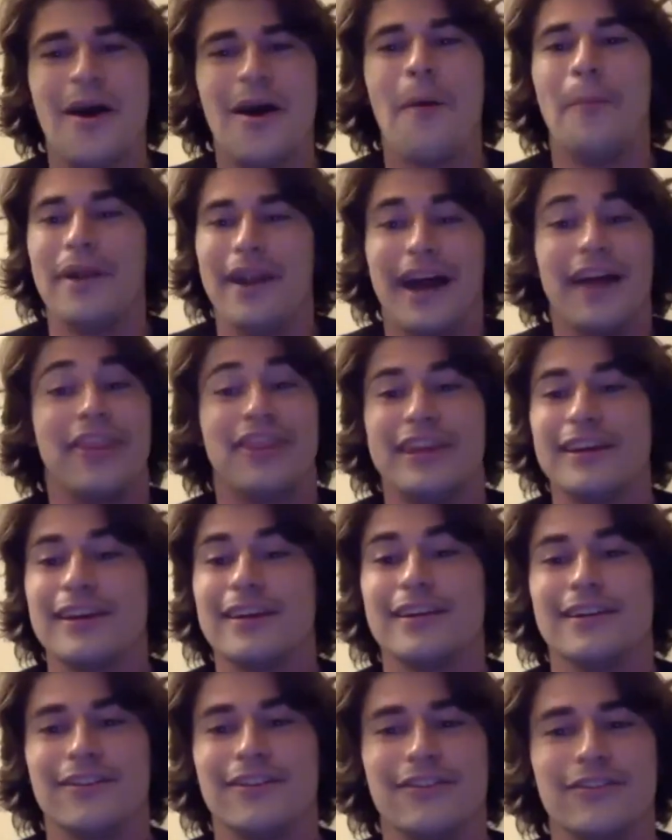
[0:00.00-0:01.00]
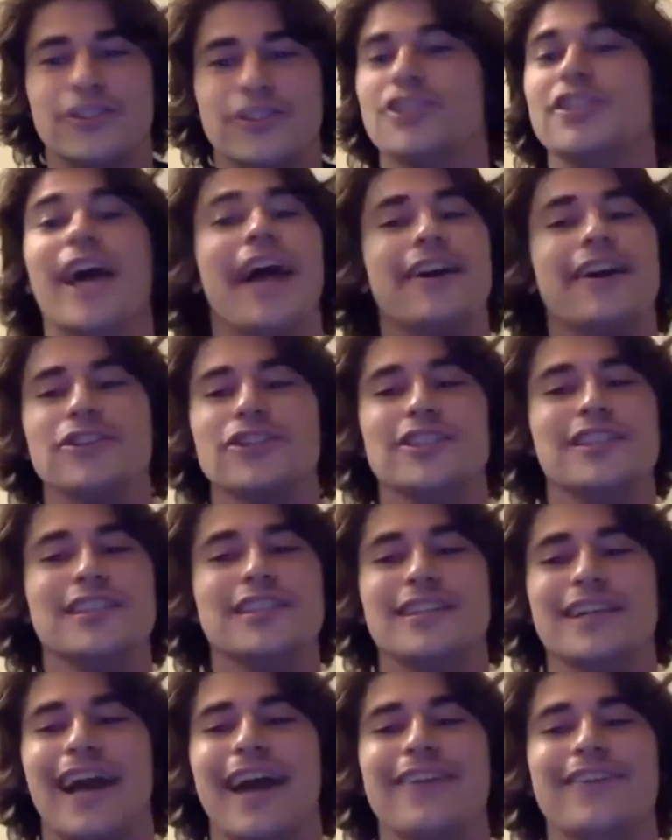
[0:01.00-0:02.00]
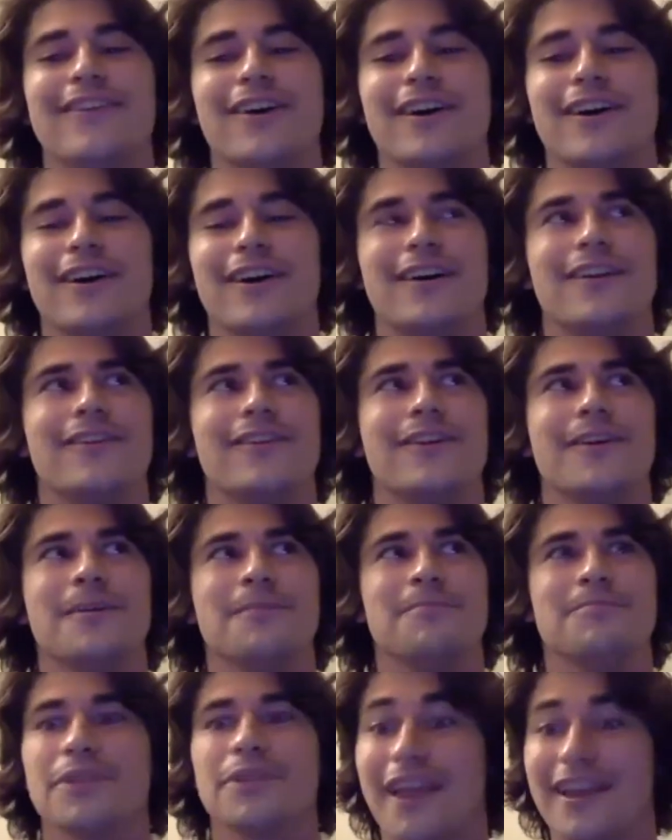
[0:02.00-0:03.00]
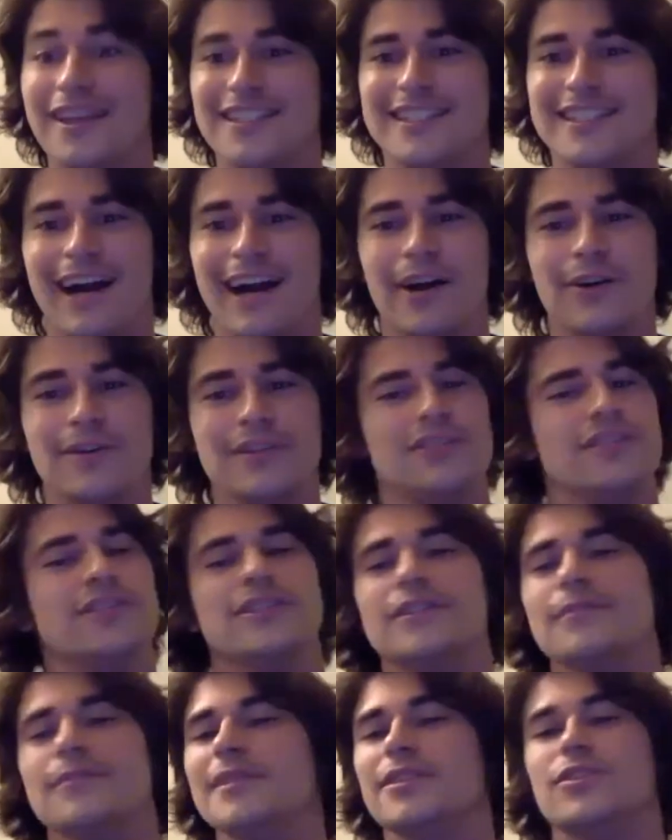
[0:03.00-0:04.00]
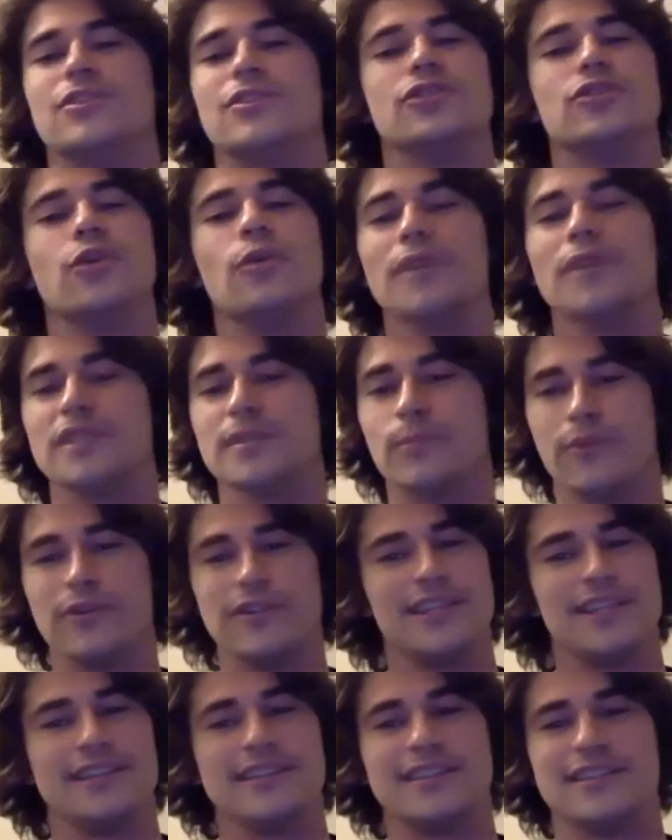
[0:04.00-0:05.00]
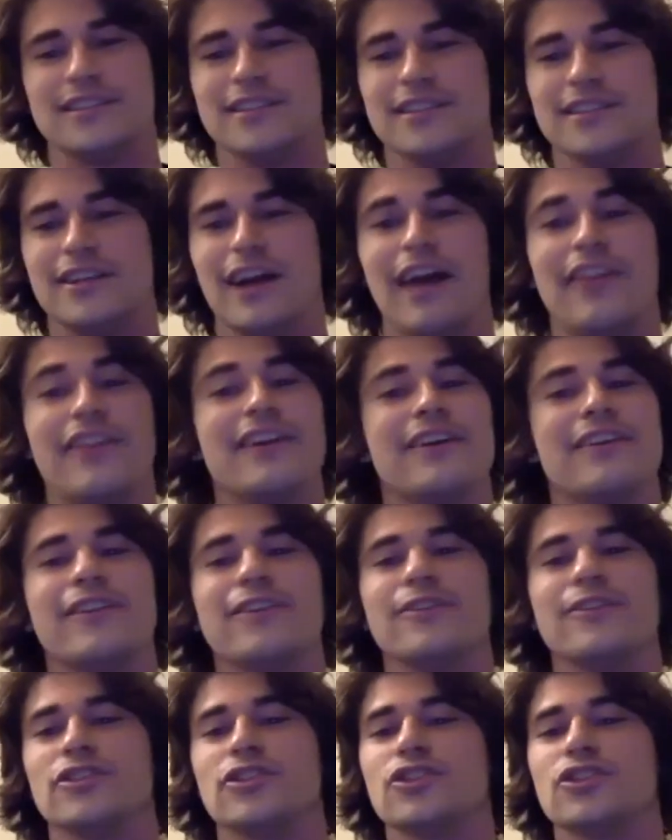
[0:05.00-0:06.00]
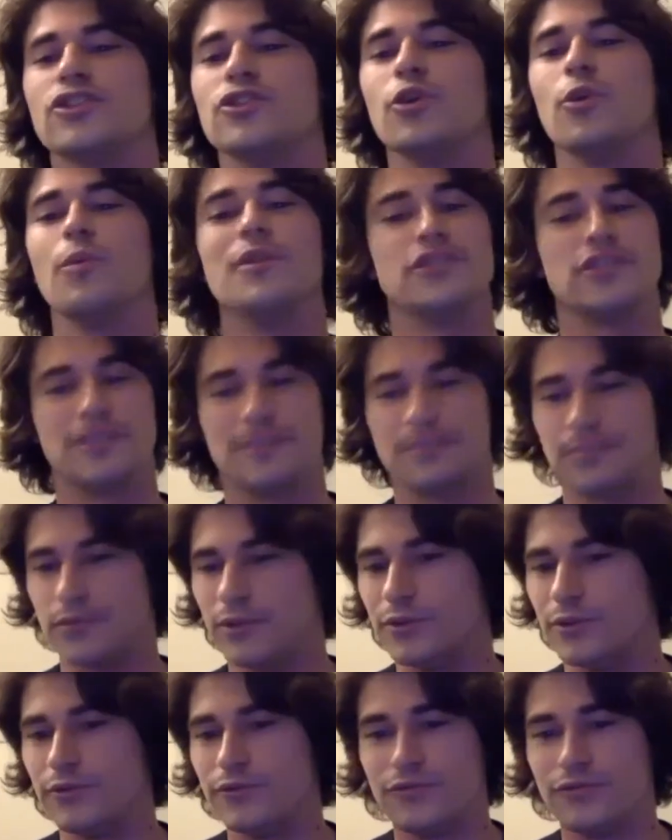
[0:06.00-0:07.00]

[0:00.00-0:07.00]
But I think just the energy and the play style is just going to be so much more intense this year. I think there's so much to prove.